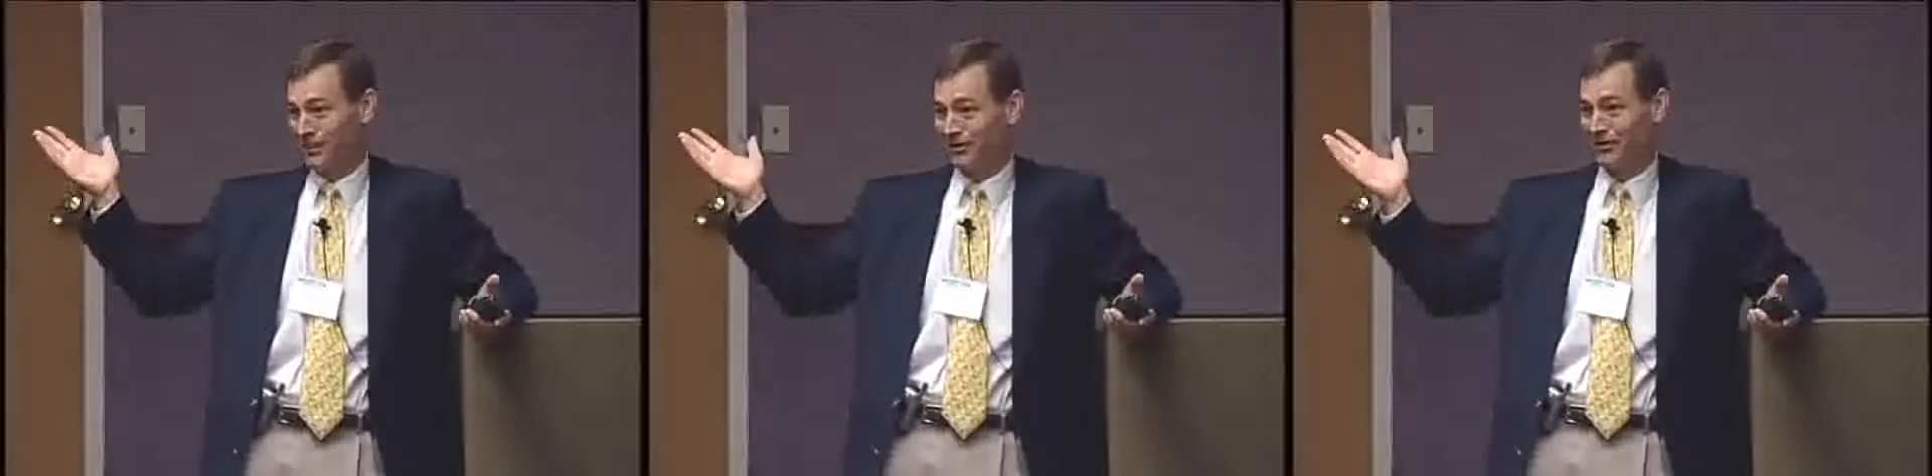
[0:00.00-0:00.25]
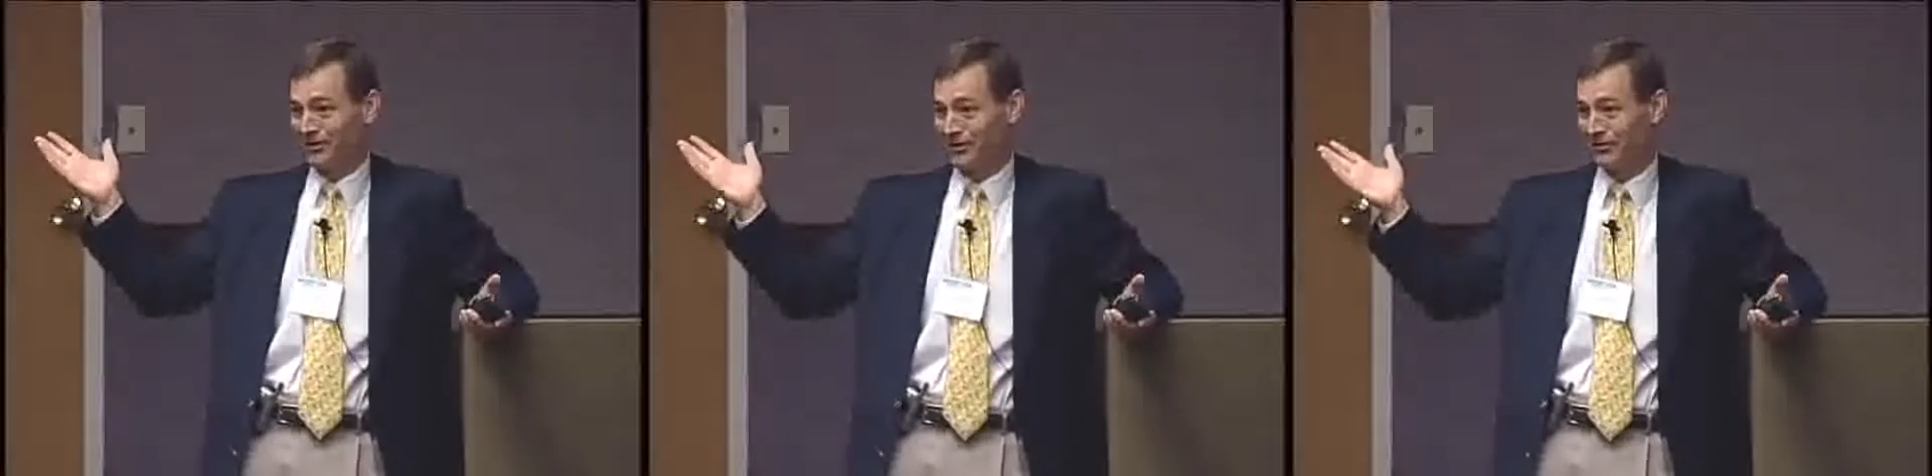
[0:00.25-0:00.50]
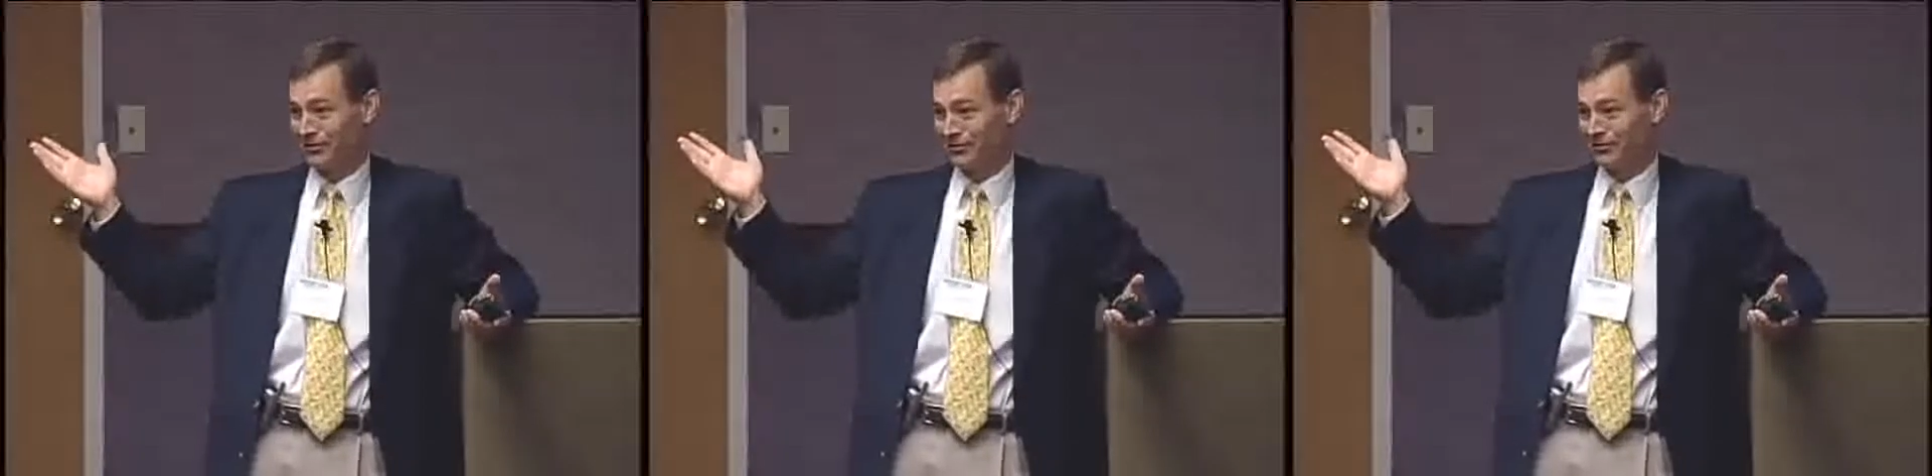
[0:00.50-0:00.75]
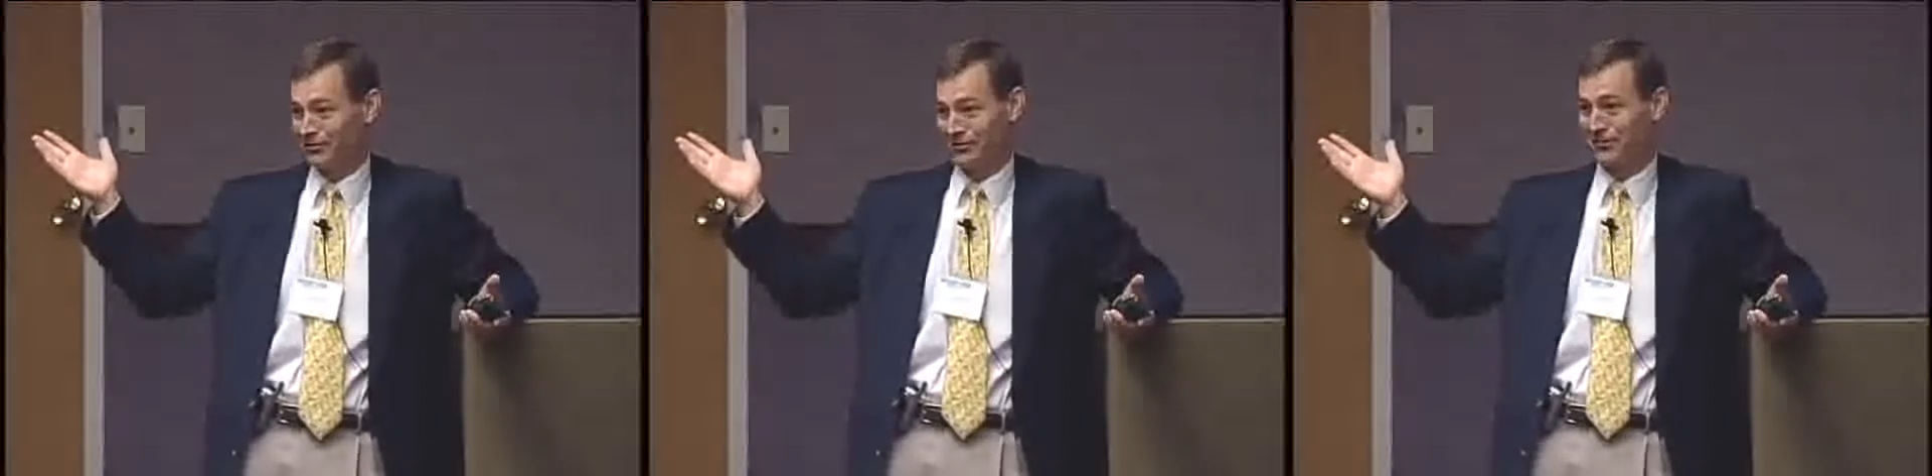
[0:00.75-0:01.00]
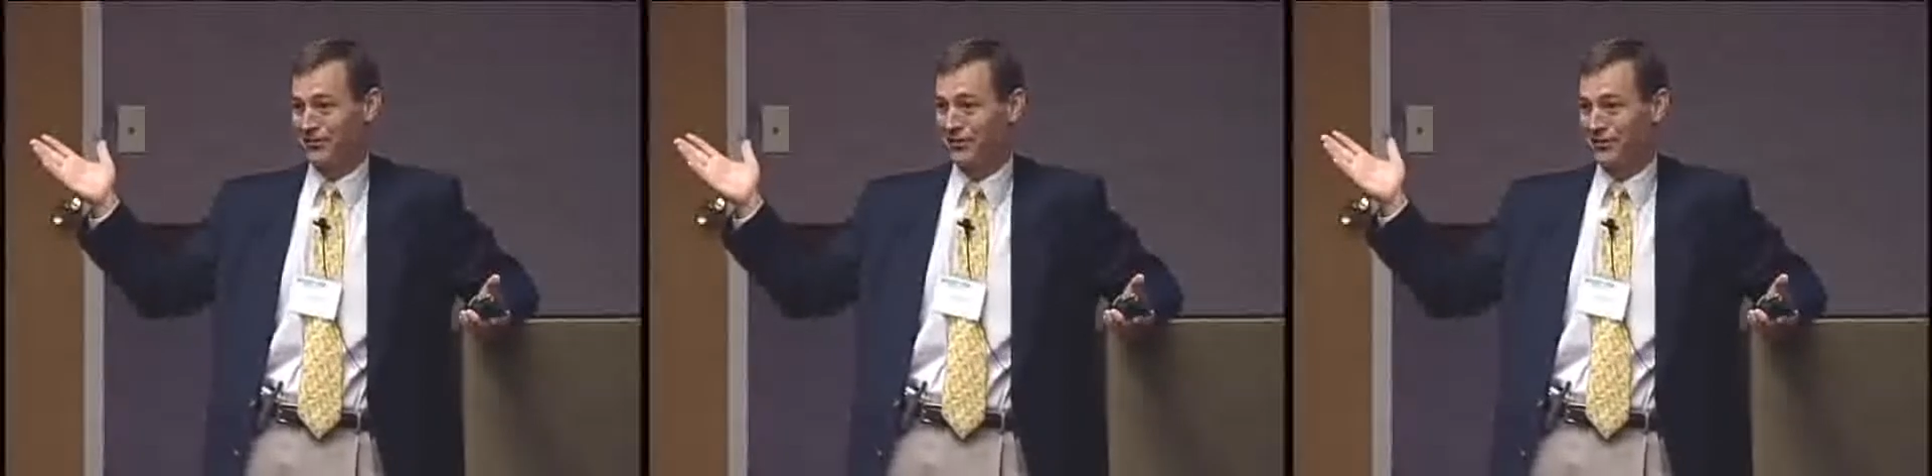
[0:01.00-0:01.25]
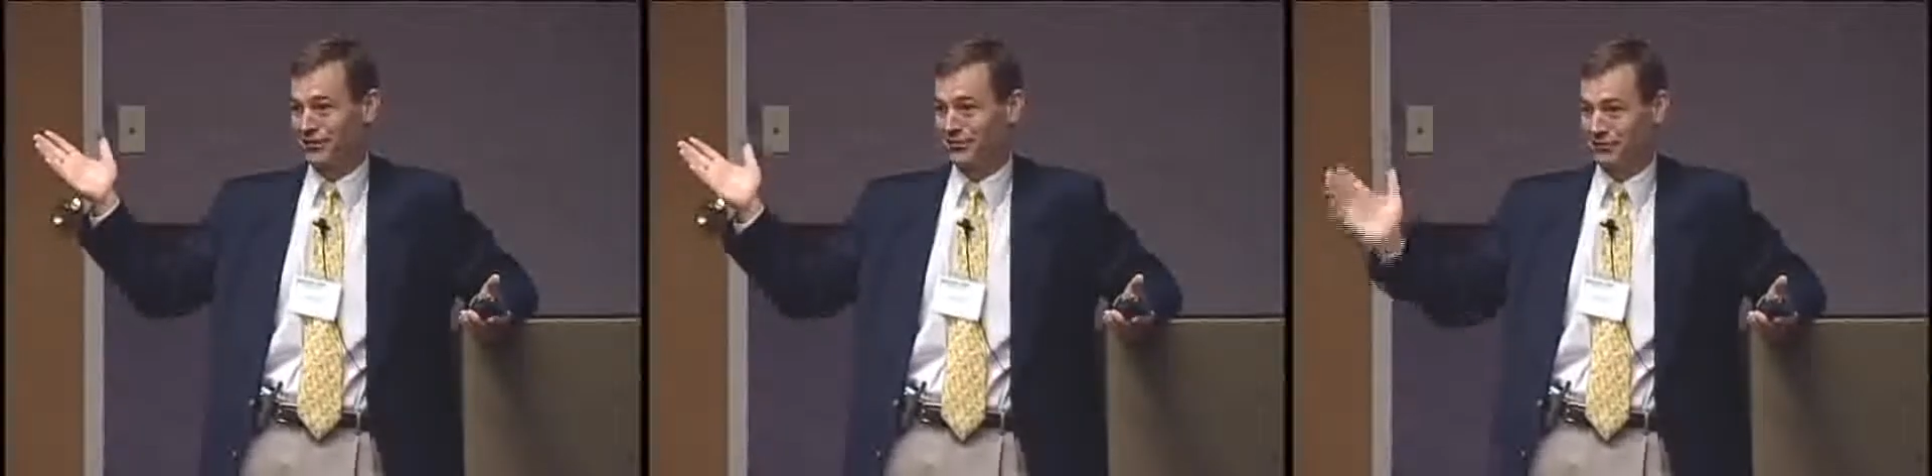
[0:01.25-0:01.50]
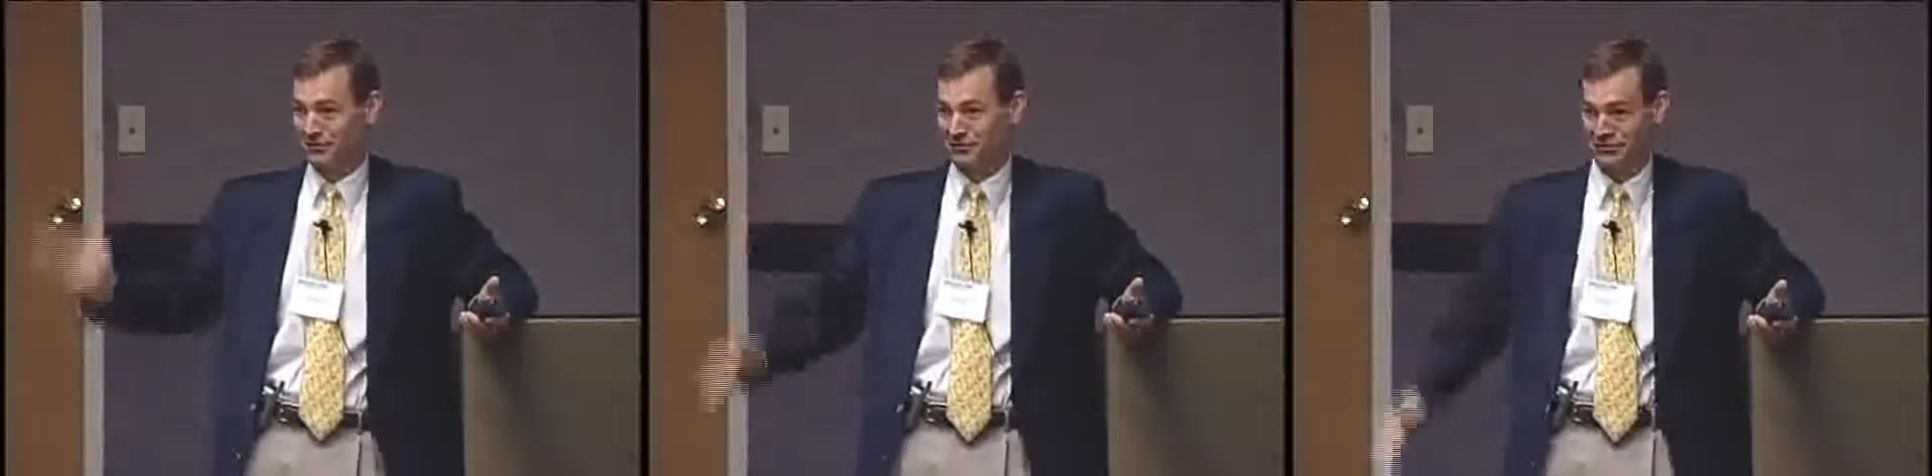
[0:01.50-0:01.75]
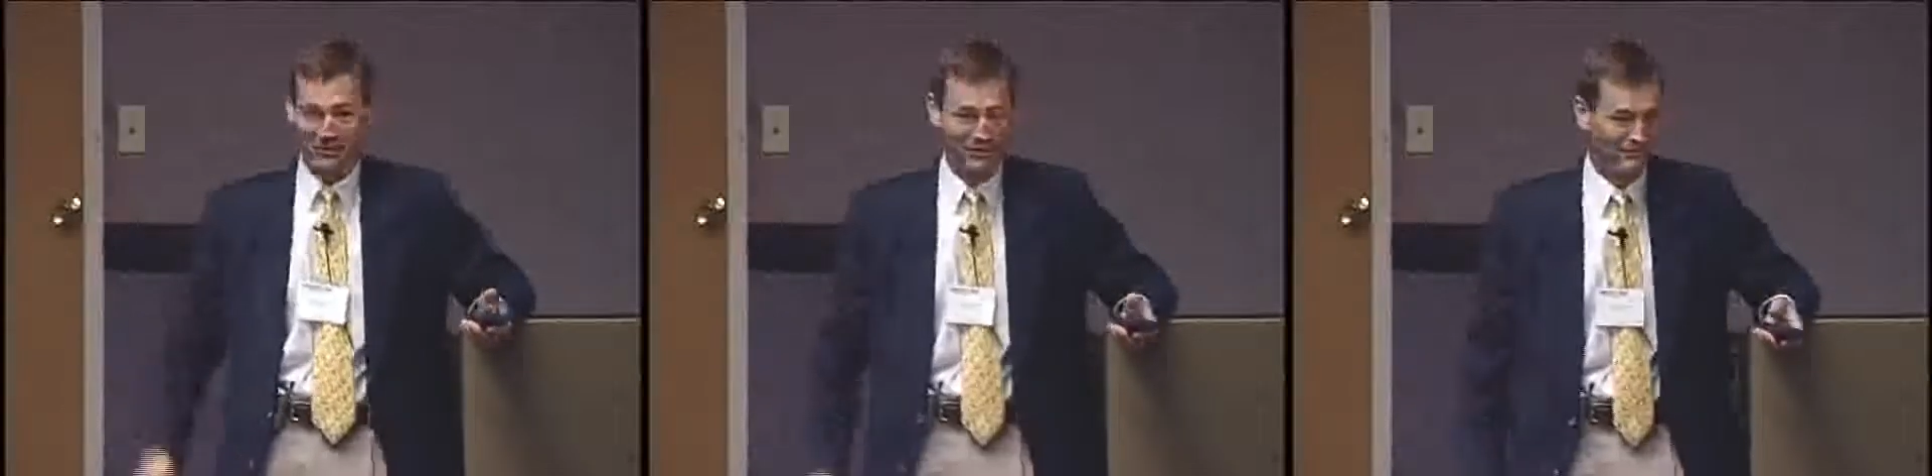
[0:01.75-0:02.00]
on the lowest starting
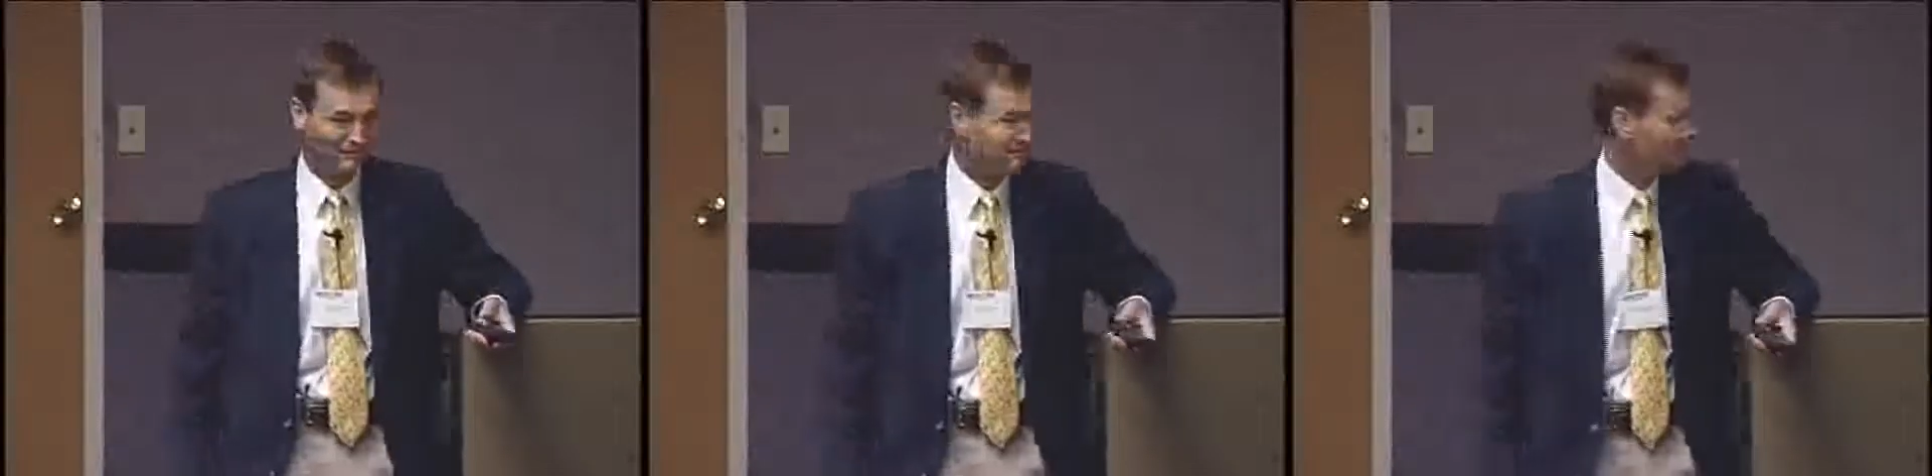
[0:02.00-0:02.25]
dose, right?